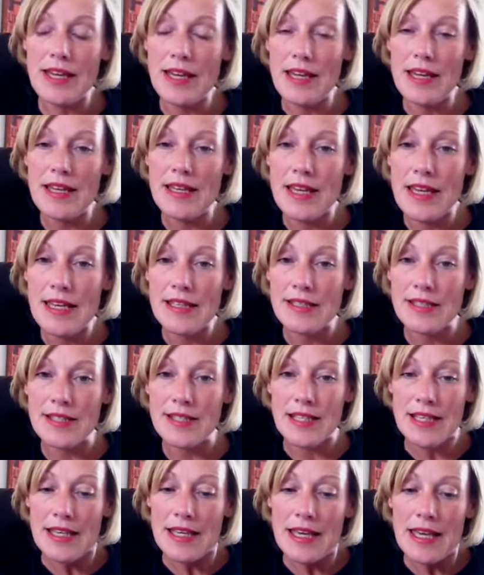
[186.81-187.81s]

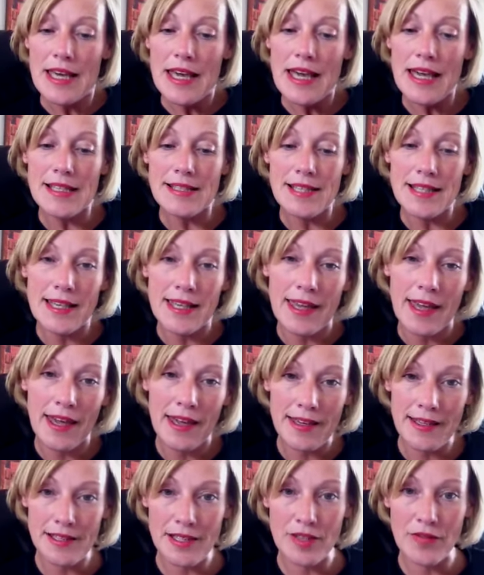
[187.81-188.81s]
it's a
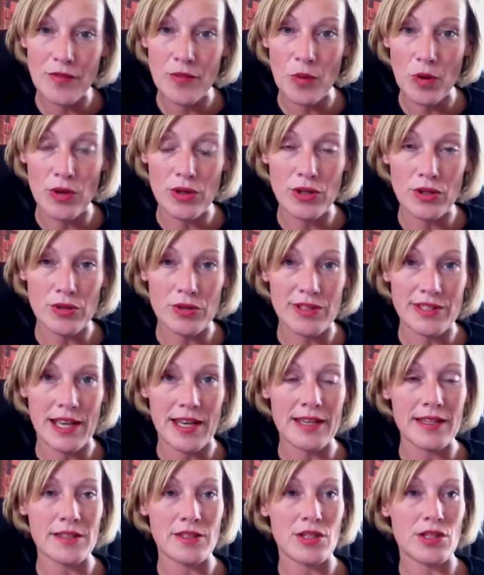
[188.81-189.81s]
case of what you're
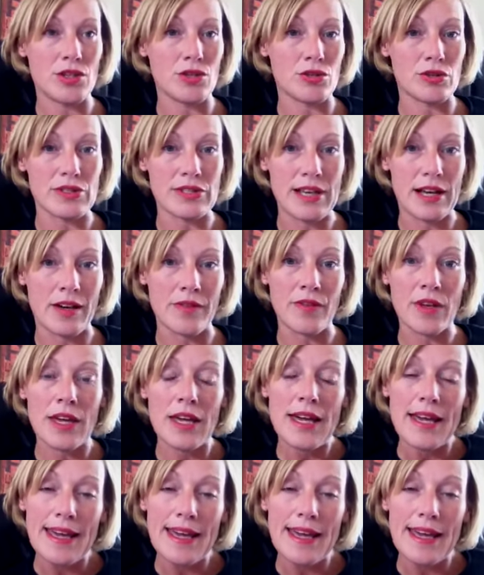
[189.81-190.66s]
saying to yourself.